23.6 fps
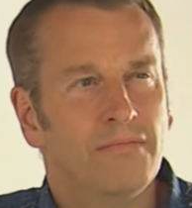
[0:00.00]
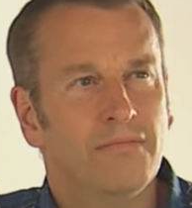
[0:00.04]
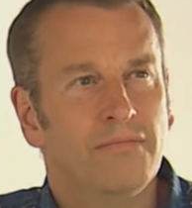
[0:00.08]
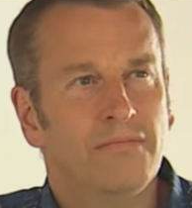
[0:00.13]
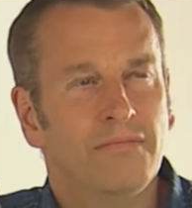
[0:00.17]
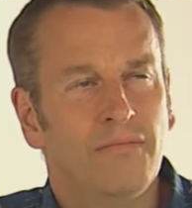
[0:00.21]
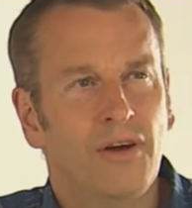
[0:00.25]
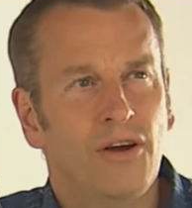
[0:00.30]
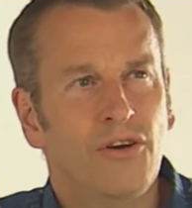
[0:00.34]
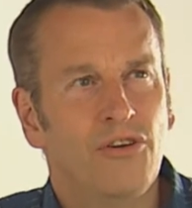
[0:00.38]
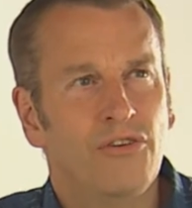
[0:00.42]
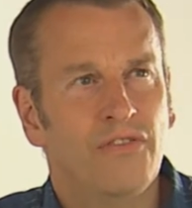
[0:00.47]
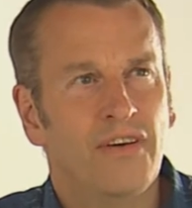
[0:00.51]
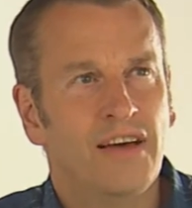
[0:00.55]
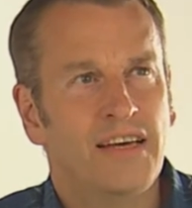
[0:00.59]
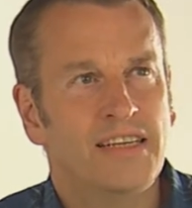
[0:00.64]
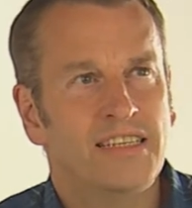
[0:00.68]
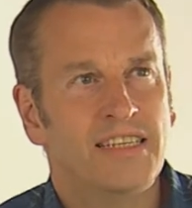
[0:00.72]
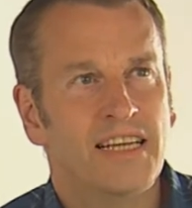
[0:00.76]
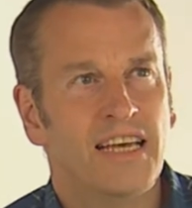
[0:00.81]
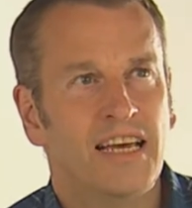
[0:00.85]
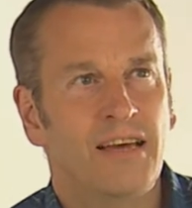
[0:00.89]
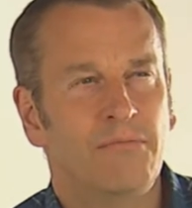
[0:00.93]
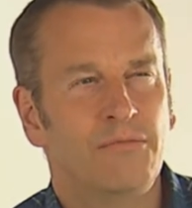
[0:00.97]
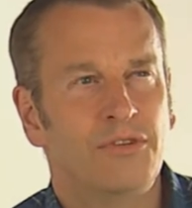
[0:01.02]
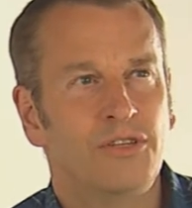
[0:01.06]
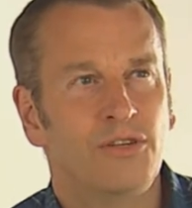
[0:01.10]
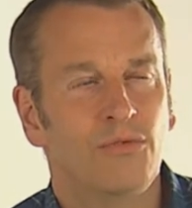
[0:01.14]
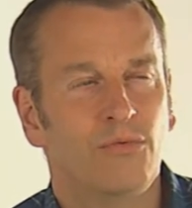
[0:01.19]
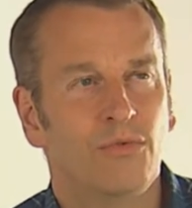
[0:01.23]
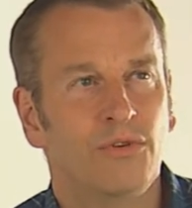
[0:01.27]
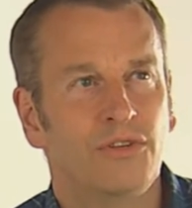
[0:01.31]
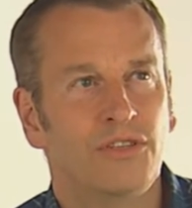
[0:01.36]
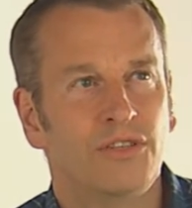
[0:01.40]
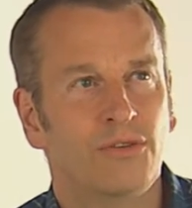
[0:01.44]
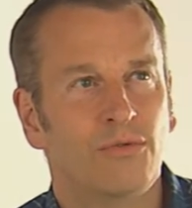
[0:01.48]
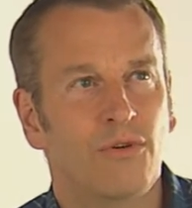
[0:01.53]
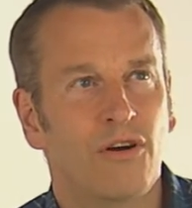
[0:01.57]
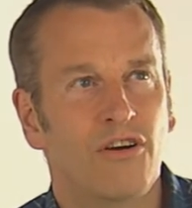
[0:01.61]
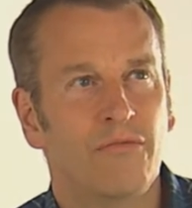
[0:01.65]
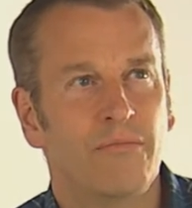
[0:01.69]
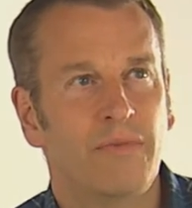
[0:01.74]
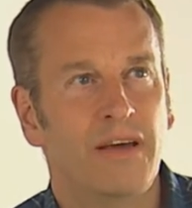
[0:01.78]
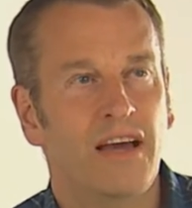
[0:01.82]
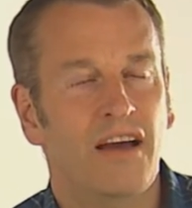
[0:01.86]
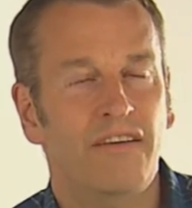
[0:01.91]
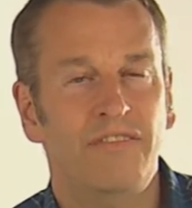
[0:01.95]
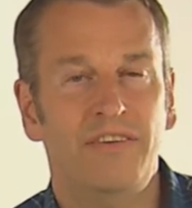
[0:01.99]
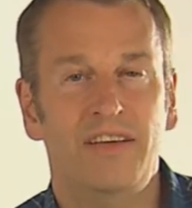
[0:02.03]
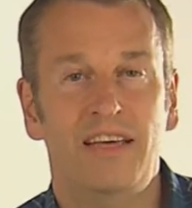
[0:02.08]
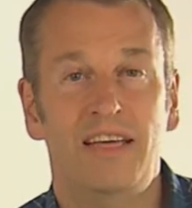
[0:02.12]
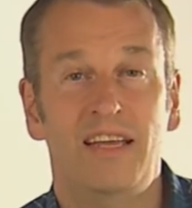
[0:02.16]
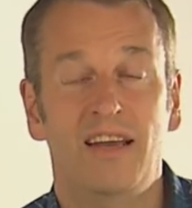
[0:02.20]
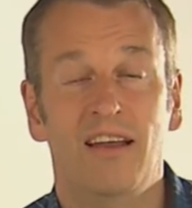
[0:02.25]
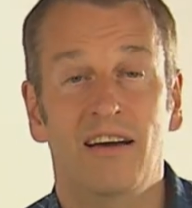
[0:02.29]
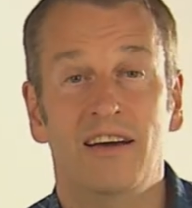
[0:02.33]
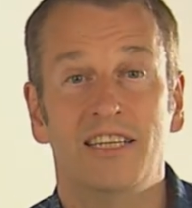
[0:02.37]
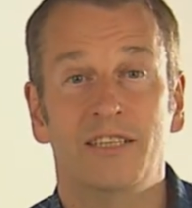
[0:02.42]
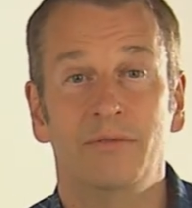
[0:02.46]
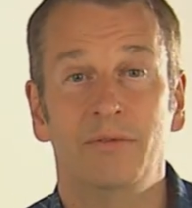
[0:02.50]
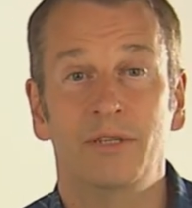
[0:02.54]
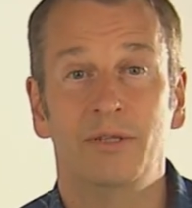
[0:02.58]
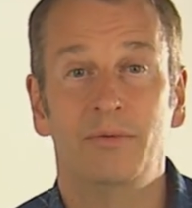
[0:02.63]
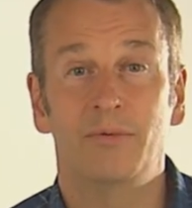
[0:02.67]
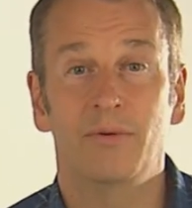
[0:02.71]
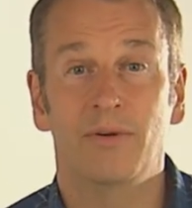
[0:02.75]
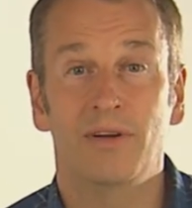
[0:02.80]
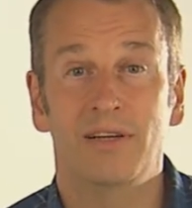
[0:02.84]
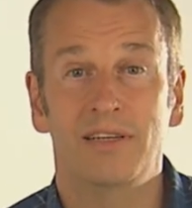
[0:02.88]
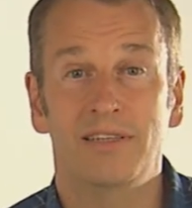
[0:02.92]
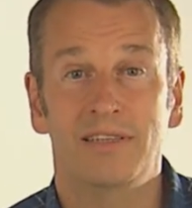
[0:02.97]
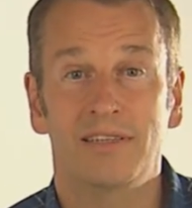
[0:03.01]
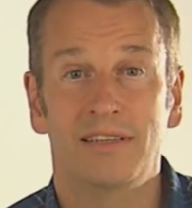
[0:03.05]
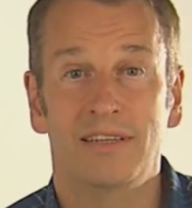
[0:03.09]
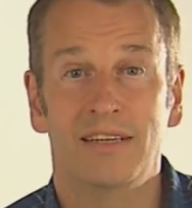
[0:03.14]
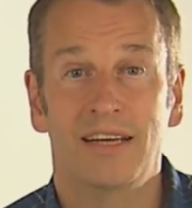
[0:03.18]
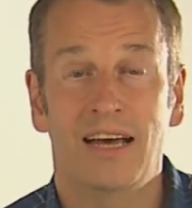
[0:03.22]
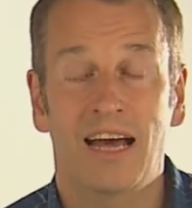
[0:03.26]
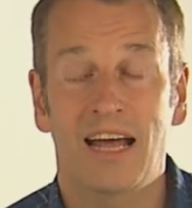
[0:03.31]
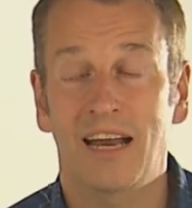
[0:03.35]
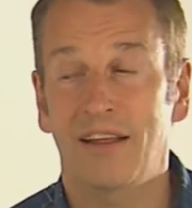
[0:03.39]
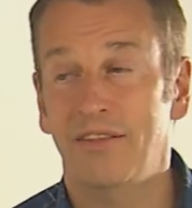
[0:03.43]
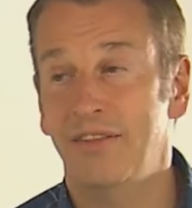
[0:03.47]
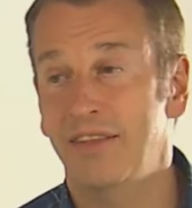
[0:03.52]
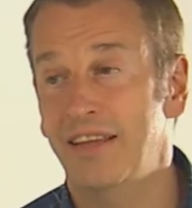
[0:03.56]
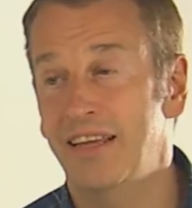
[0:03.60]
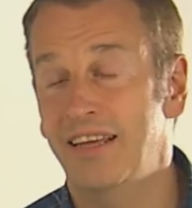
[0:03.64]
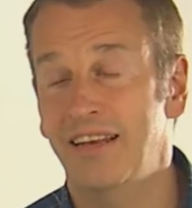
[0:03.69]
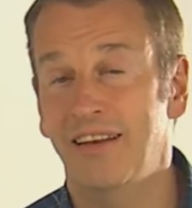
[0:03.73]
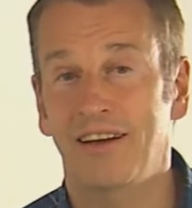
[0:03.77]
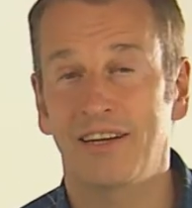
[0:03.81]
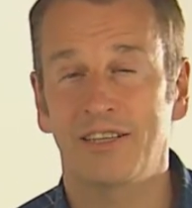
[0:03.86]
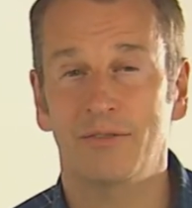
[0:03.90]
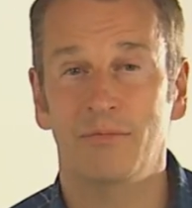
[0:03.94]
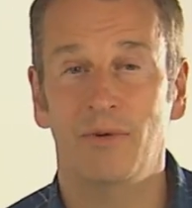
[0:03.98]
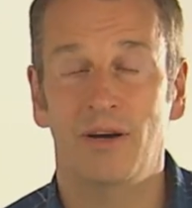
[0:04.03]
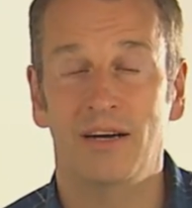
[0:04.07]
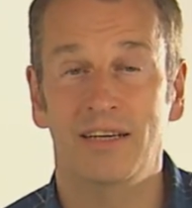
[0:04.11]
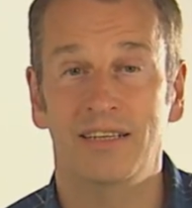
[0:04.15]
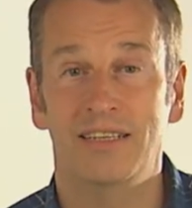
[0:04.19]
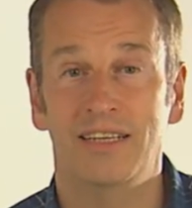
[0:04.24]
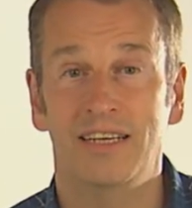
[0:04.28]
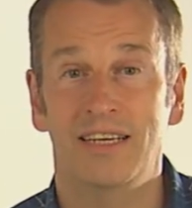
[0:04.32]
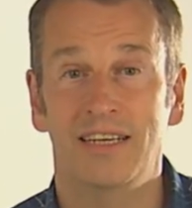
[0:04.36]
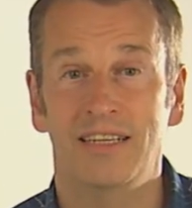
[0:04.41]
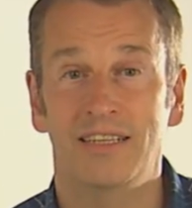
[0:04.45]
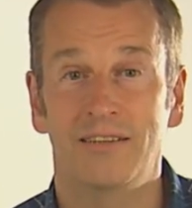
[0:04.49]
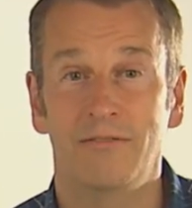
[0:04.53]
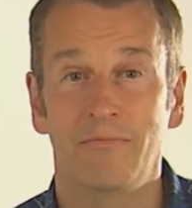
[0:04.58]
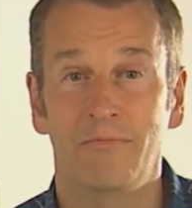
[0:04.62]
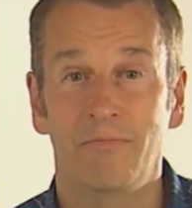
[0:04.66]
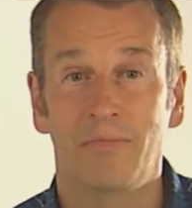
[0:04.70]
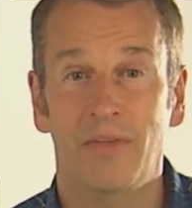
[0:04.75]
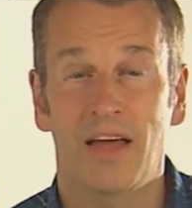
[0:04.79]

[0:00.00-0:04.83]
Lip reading: motivates him to want to work with me? I think he likes me, to be honest. And I think he likes my ideas.